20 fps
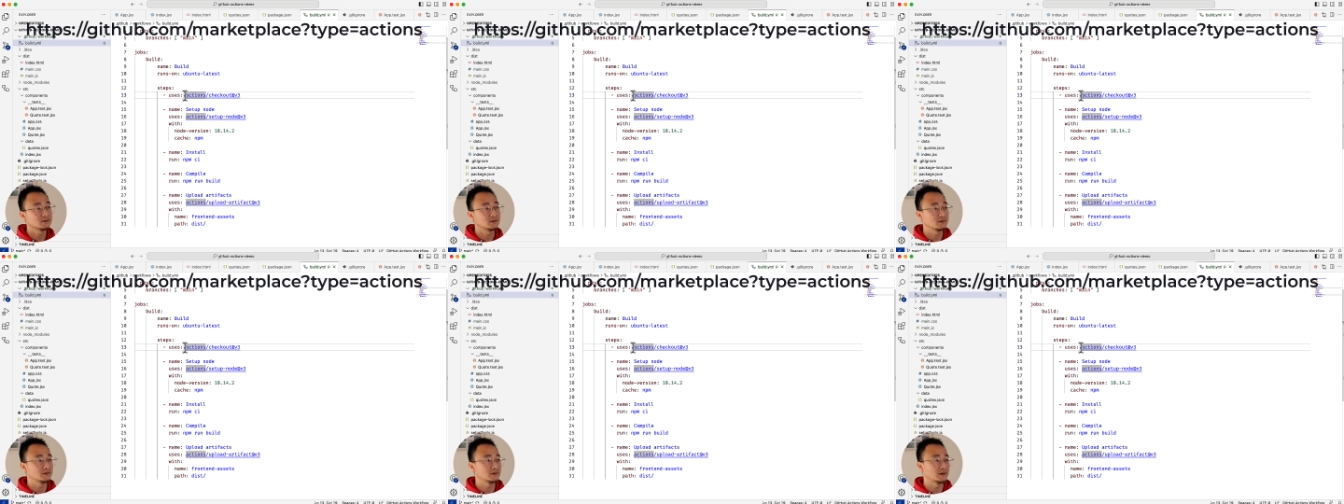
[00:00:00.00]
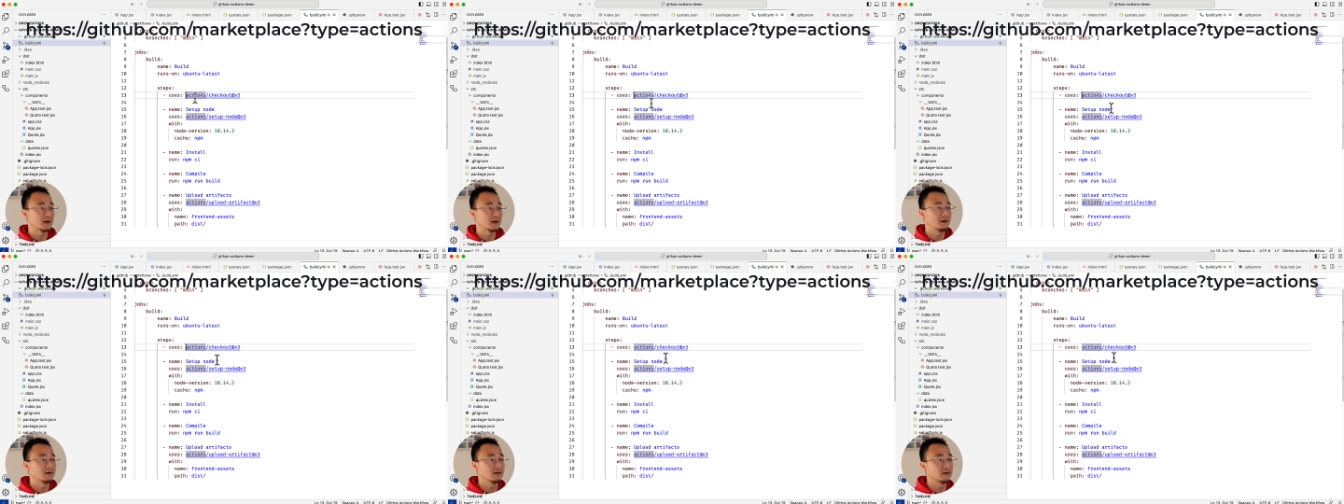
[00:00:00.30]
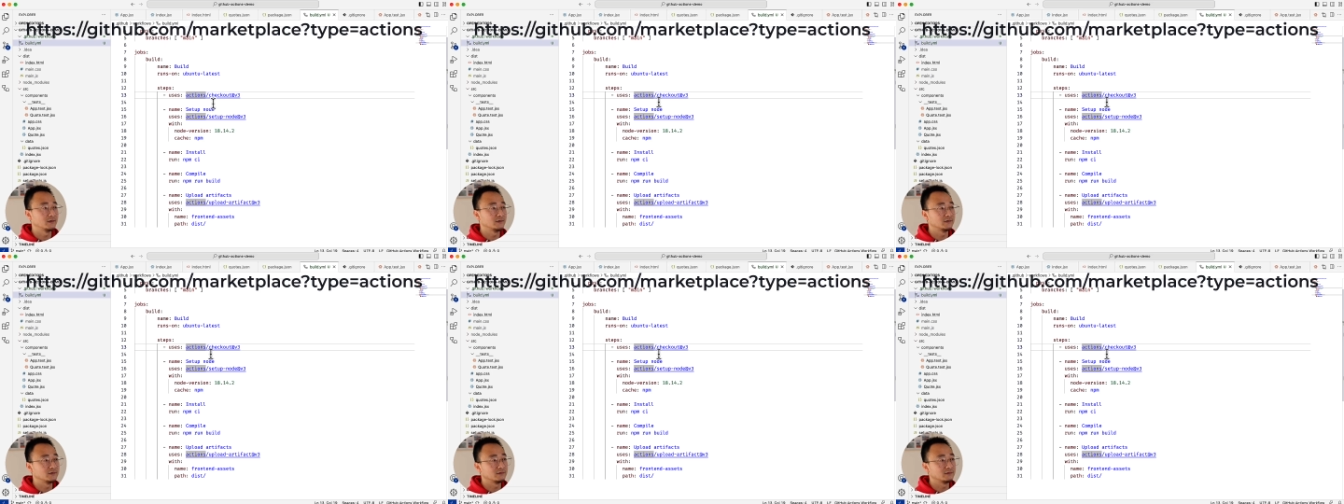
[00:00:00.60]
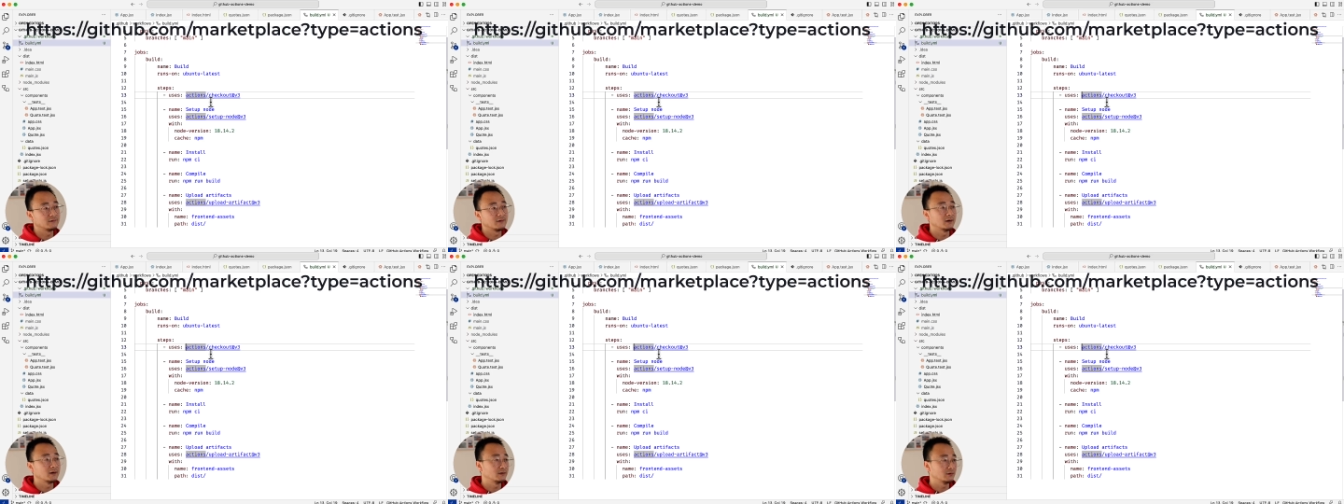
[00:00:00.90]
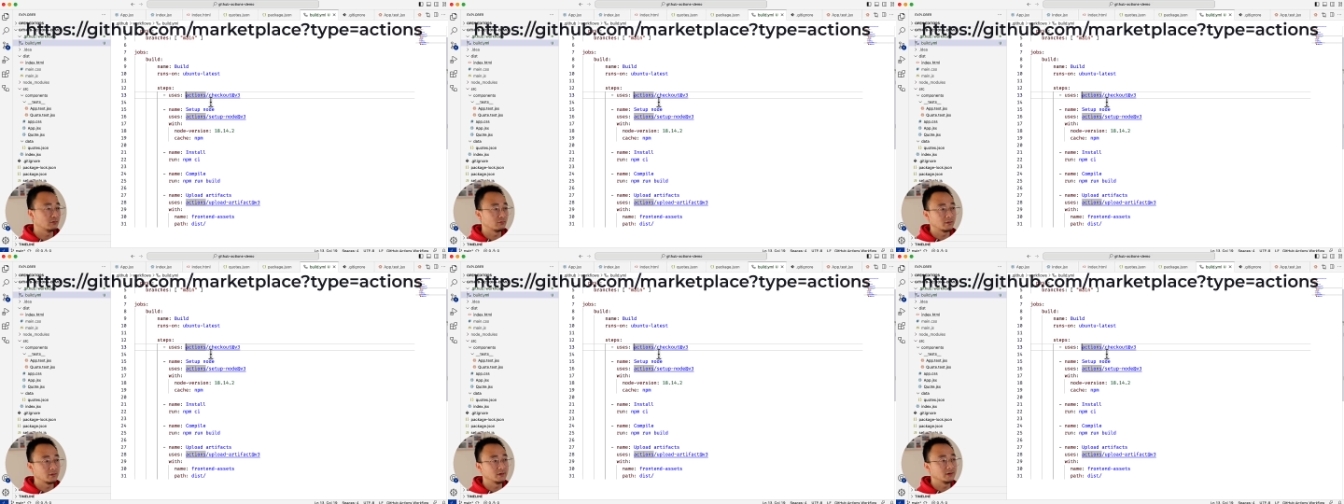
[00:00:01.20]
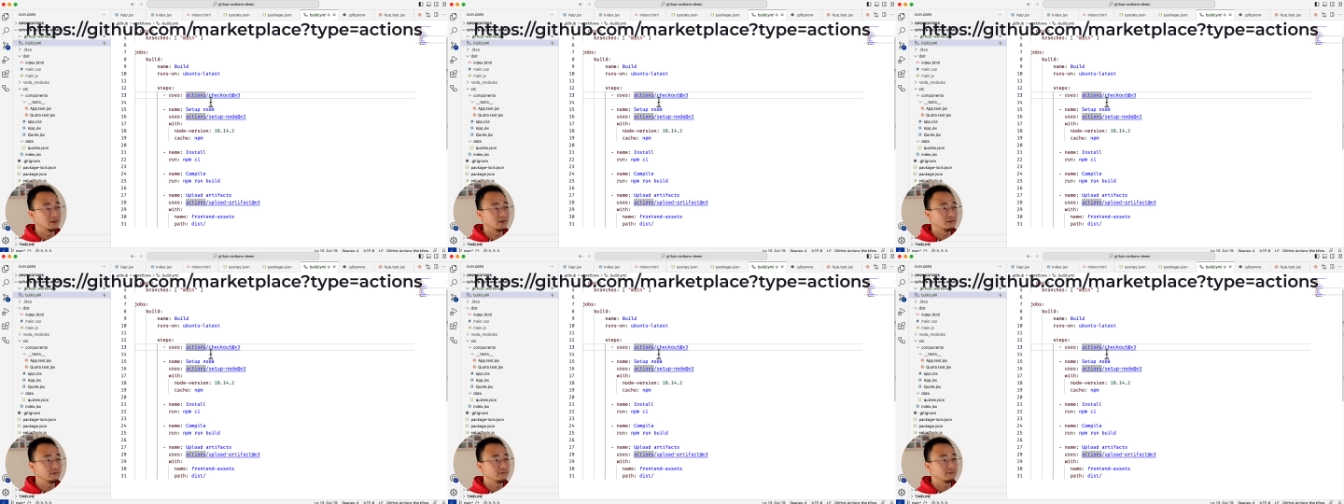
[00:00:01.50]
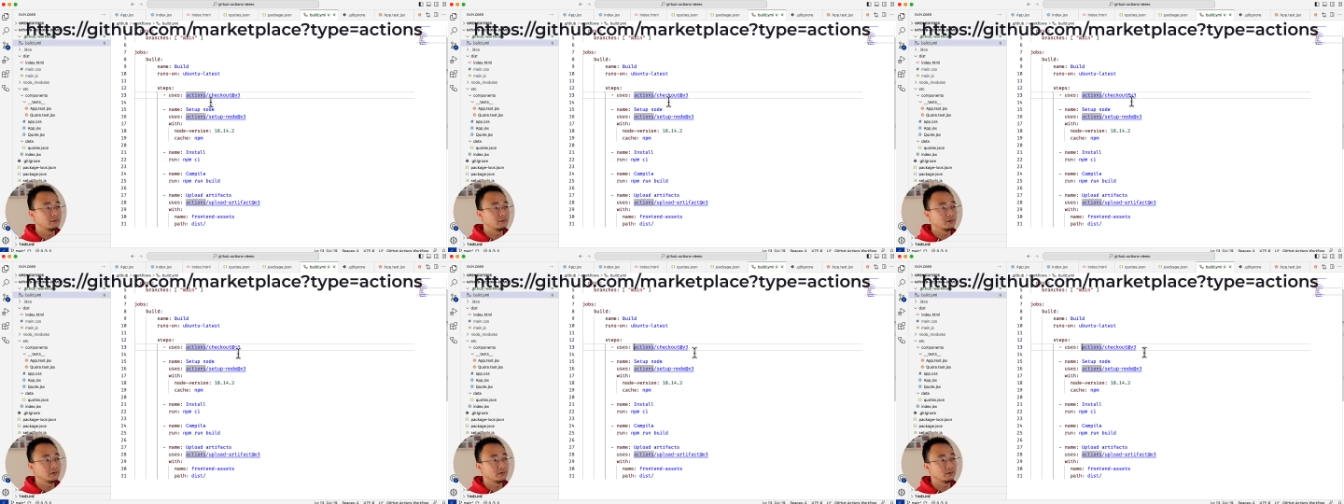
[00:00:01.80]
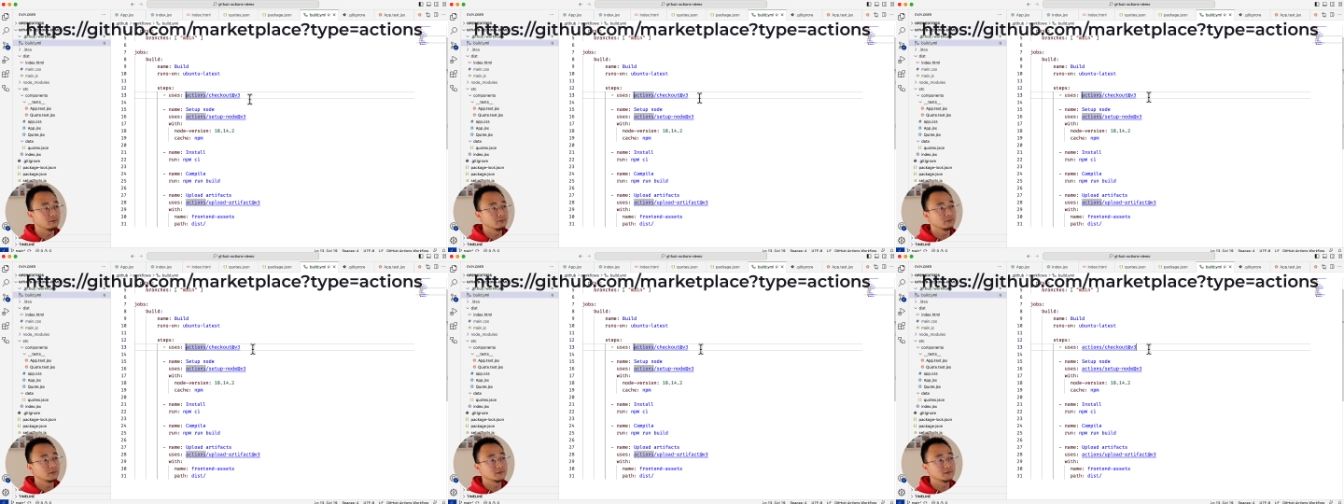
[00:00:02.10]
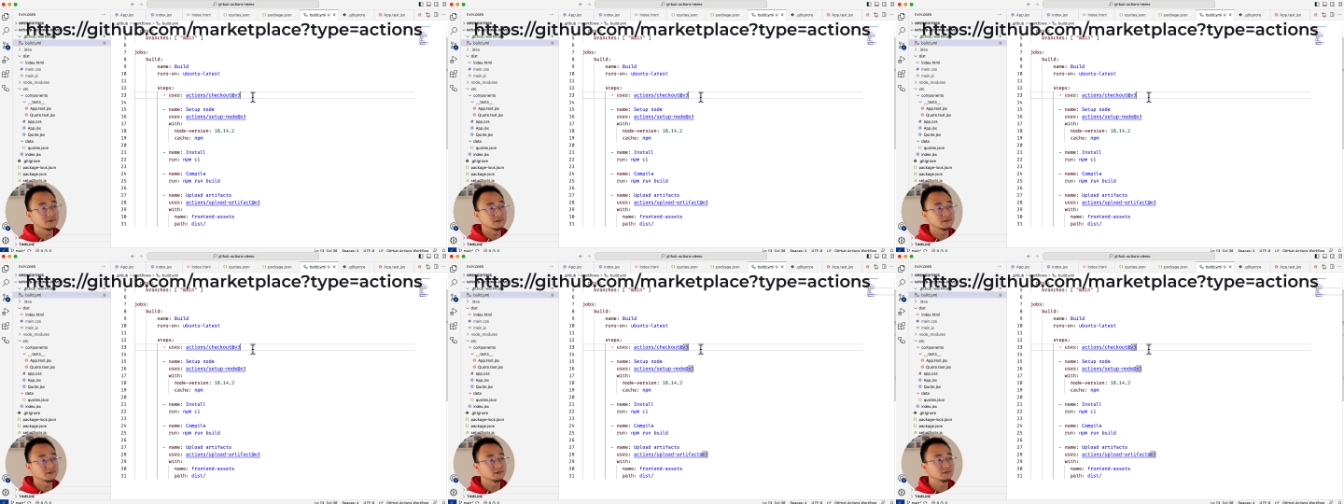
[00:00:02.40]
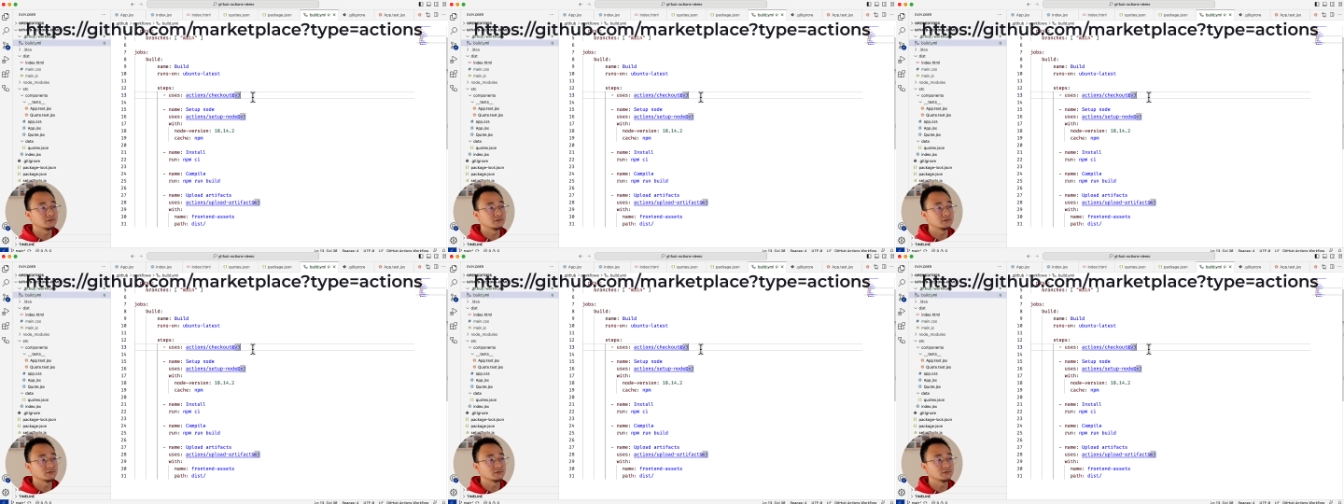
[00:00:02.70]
that is defined already for you, because it's,